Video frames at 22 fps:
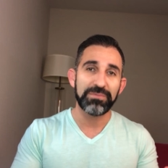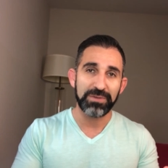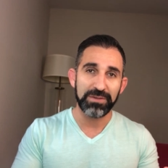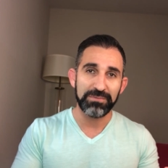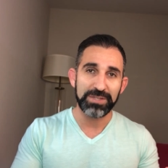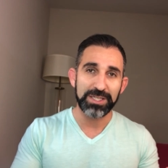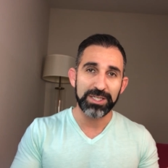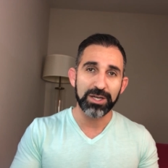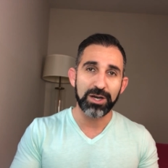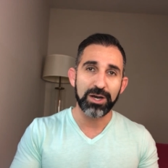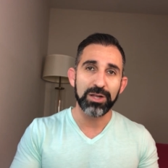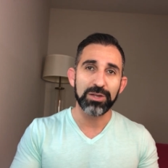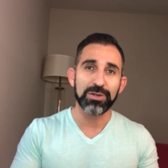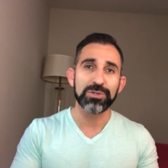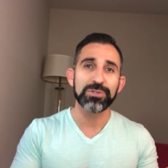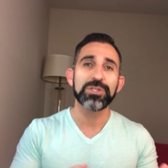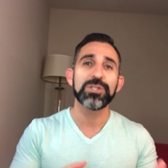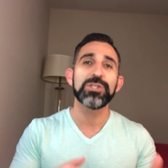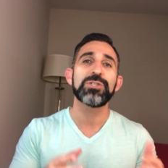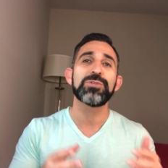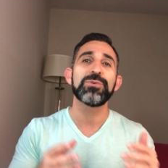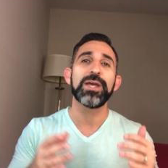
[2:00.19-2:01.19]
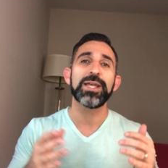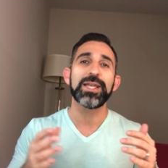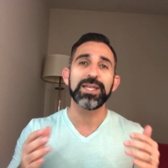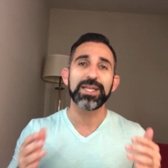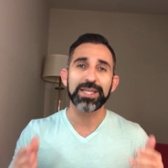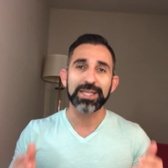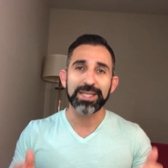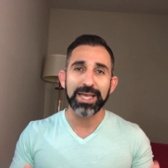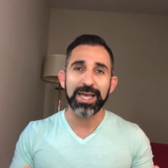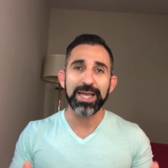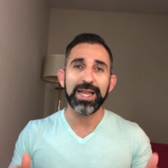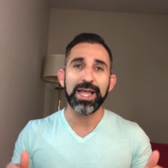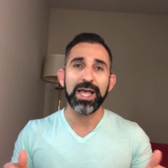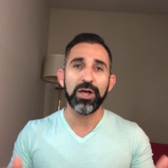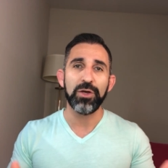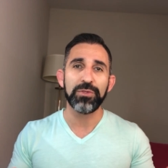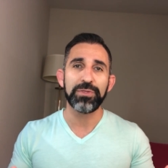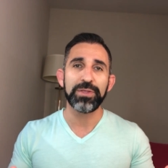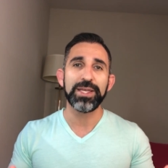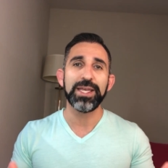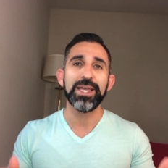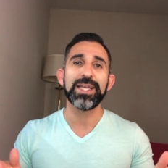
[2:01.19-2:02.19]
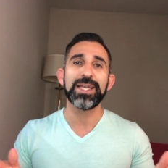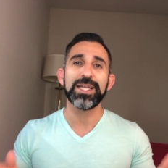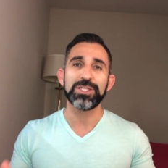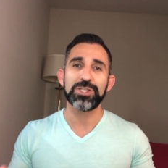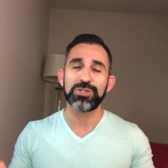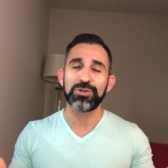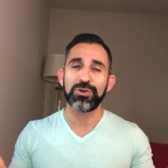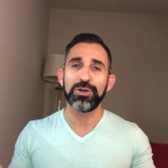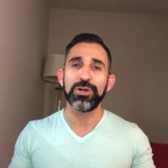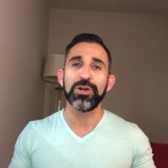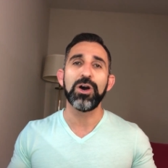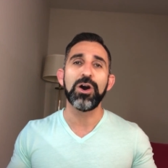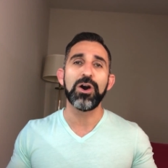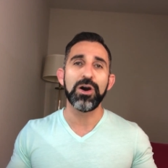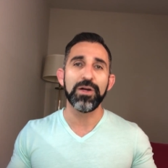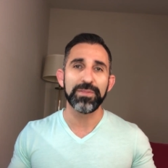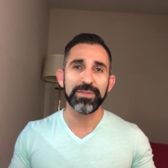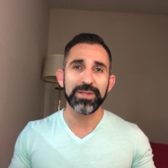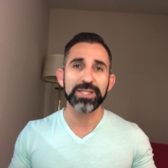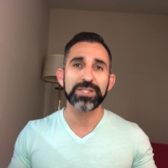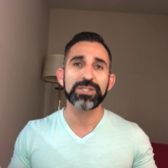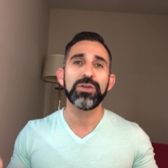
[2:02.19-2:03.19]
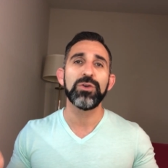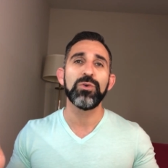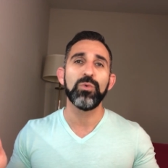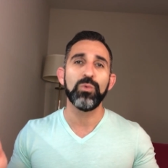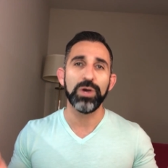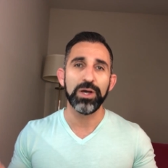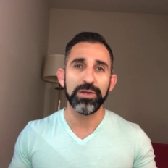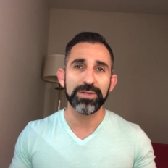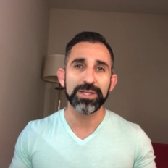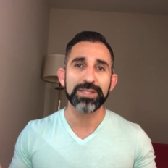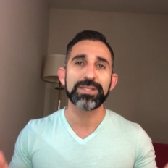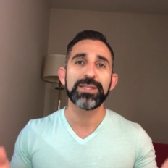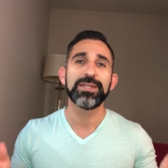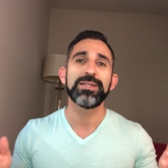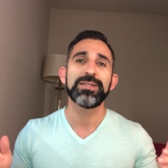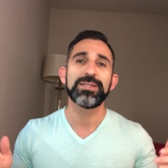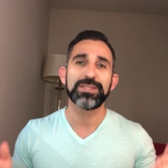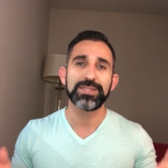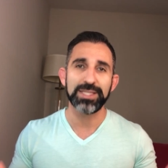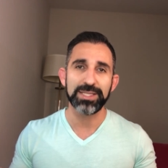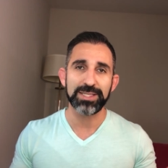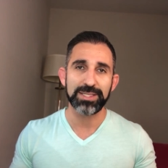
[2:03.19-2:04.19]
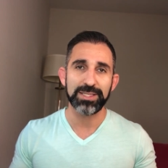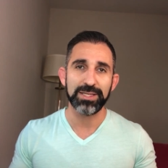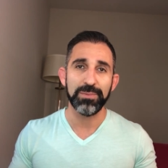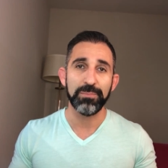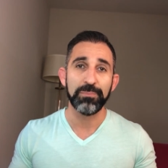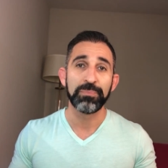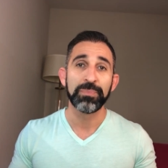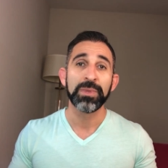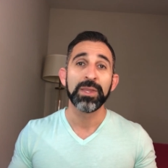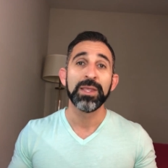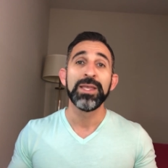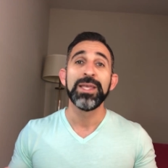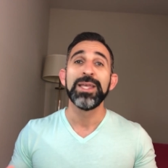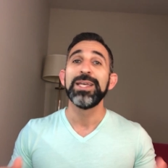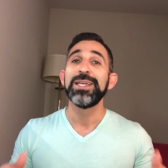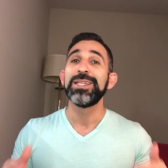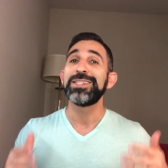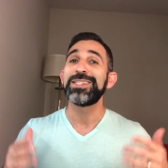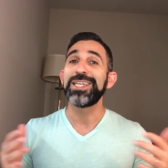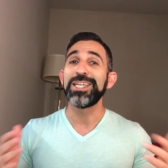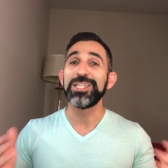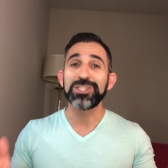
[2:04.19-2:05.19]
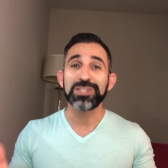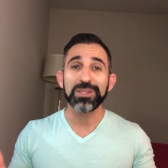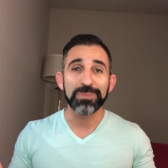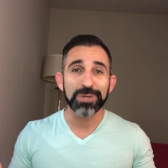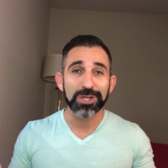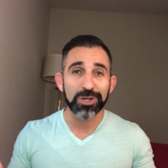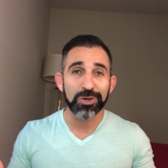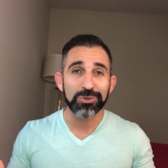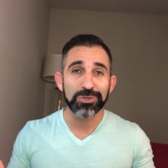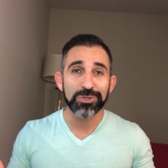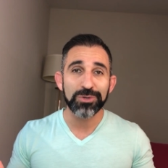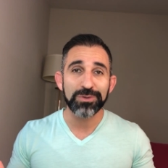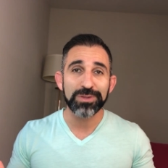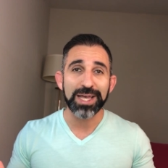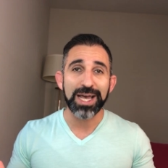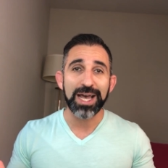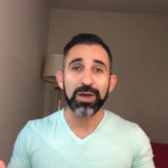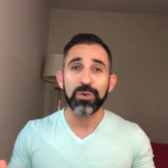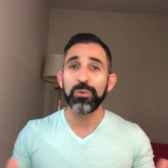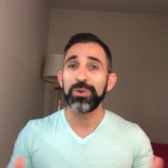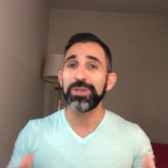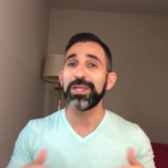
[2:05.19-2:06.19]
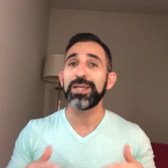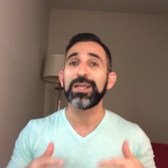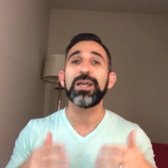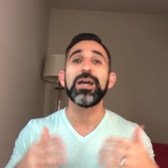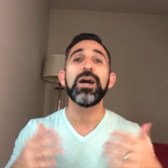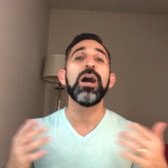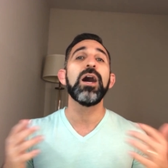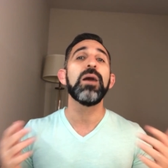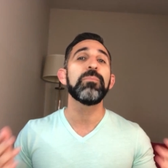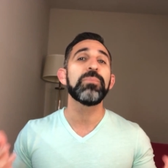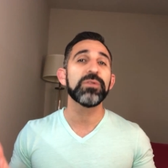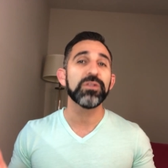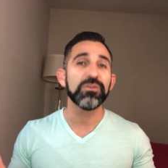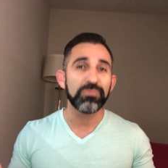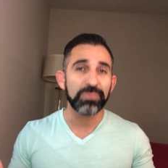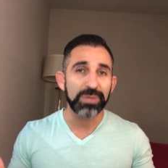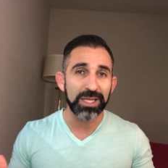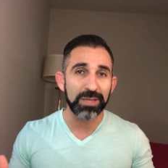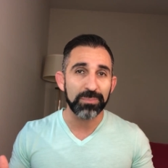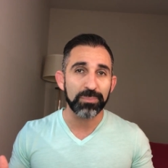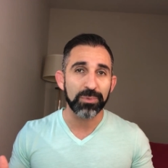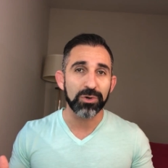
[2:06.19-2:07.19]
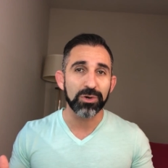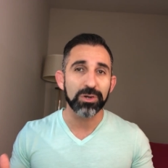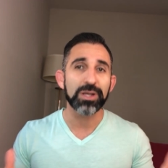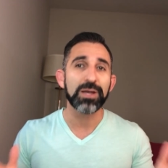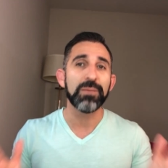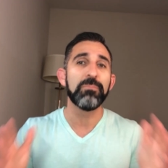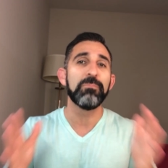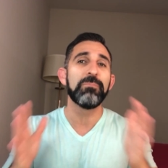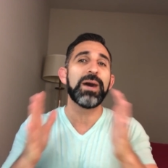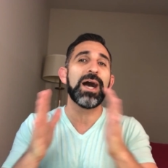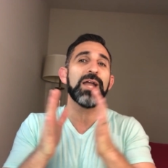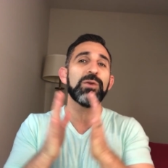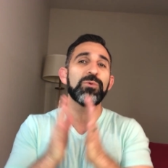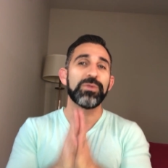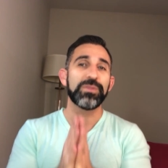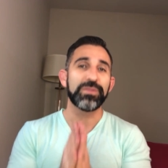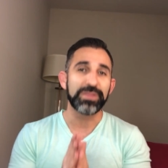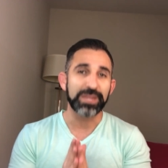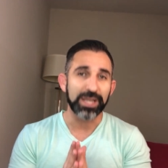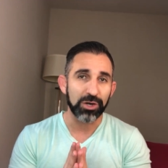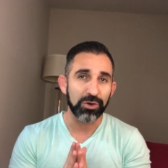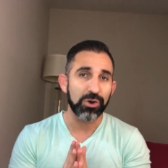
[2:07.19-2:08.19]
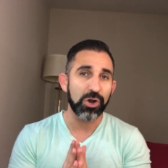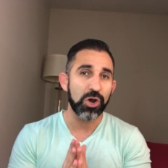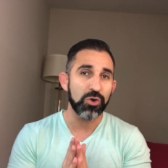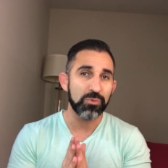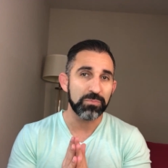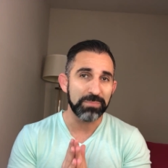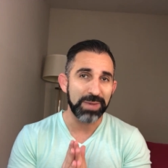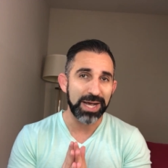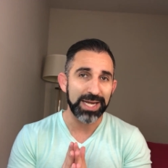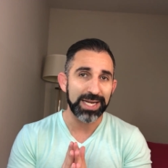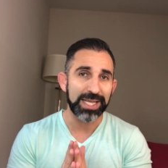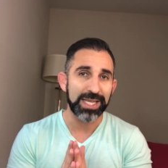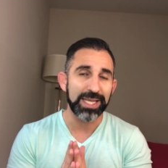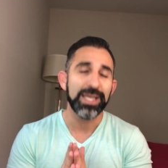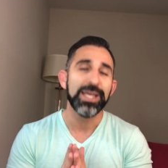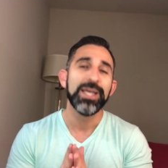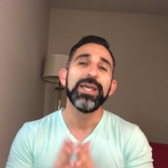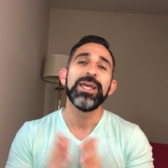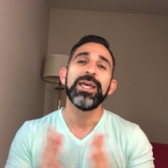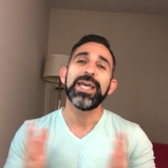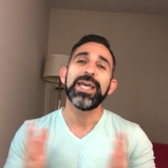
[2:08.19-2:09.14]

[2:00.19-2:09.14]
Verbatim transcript: $50 so I can get healthy and get started on this wellness system? Teach them to go do that with a couple of people combined with their own money,